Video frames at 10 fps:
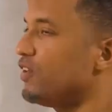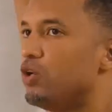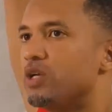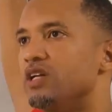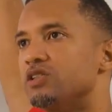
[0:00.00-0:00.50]
if you're
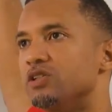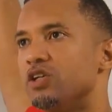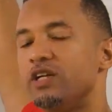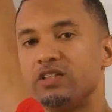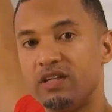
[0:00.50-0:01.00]
looking to
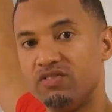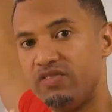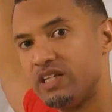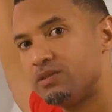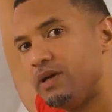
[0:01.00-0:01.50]
go into
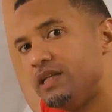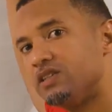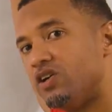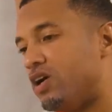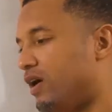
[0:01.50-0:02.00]

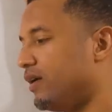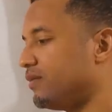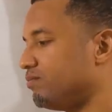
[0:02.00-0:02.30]
investment or,